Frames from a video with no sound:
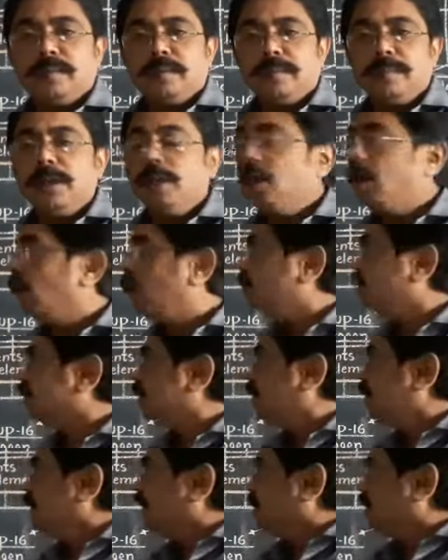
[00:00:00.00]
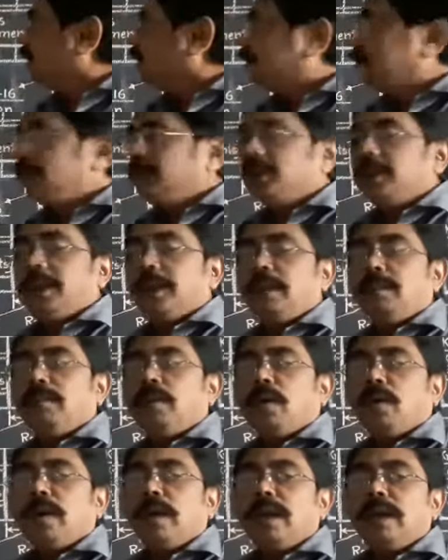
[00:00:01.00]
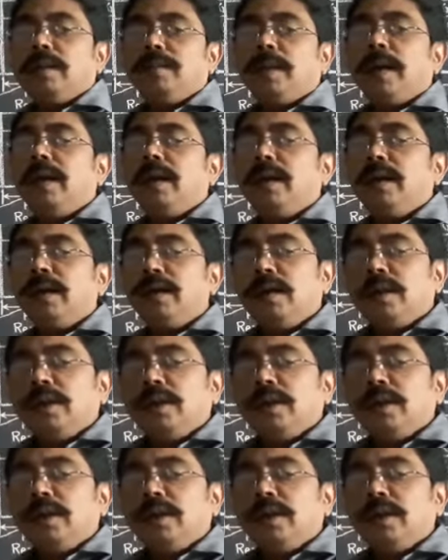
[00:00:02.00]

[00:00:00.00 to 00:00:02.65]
because this D block element